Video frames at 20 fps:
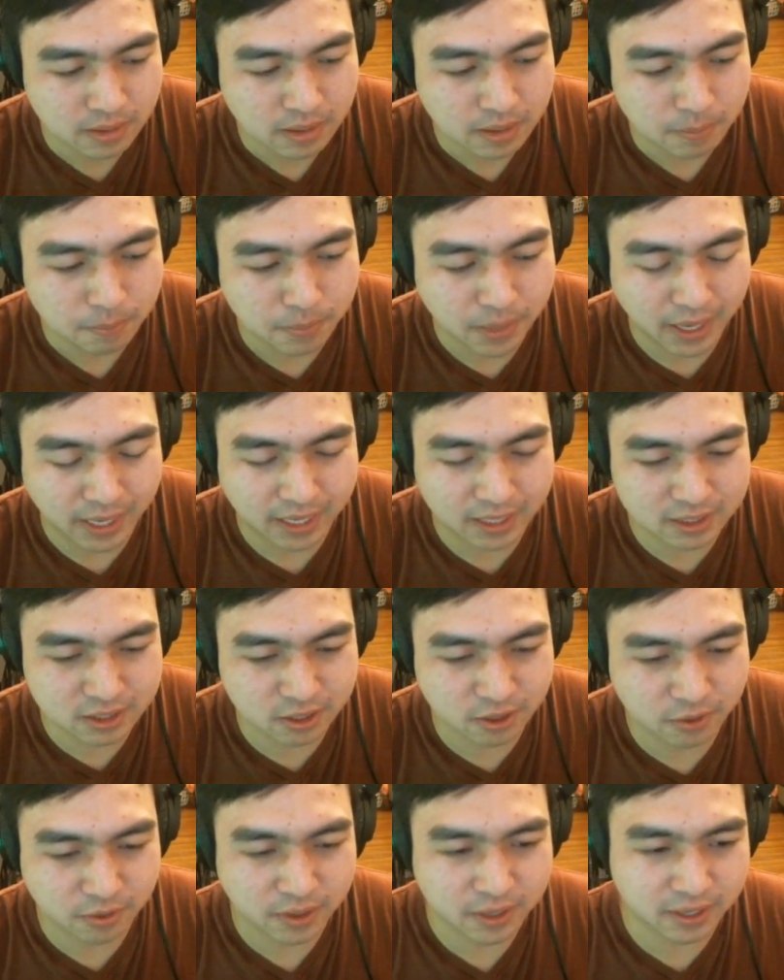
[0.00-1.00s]
making sure
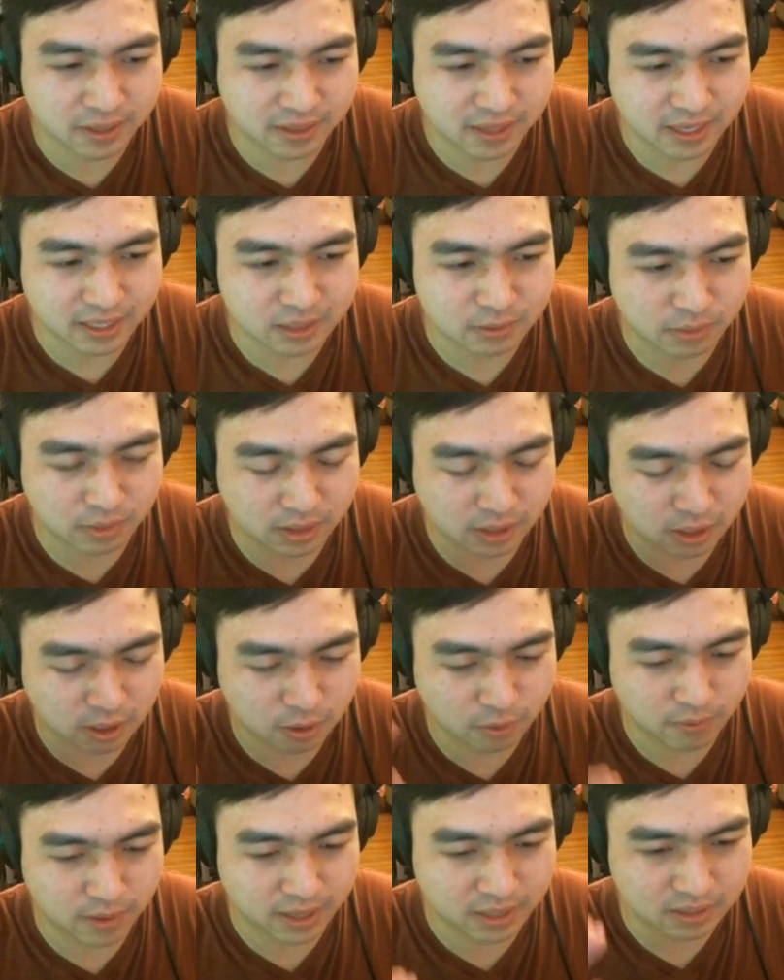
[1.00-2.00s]
you hit things with the
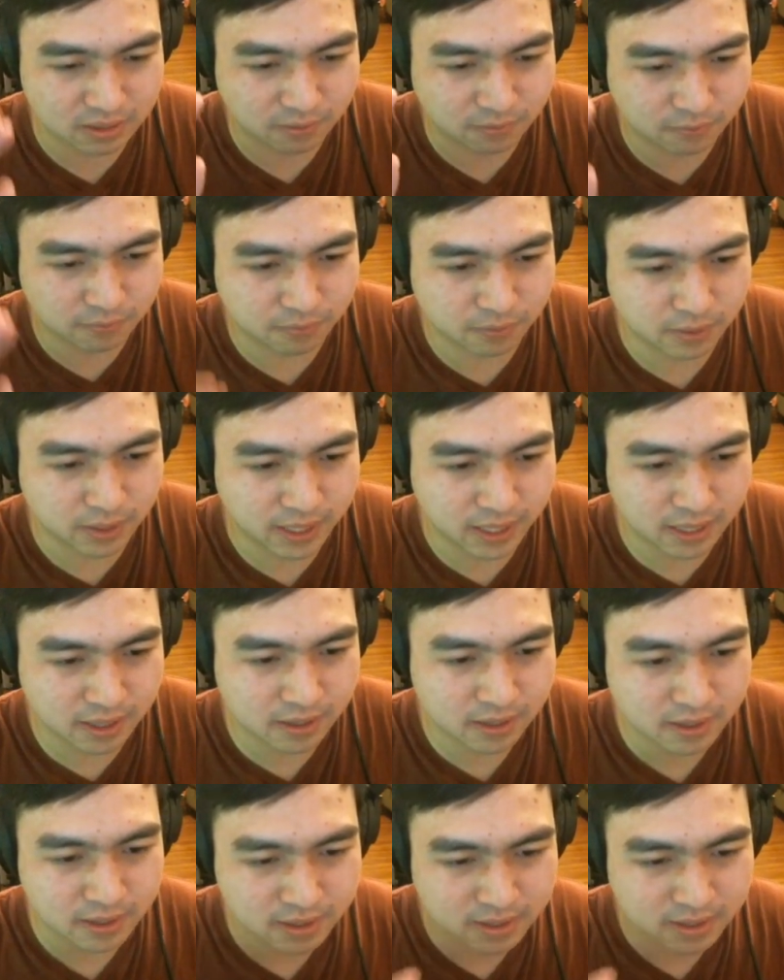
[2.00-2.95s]
correct footing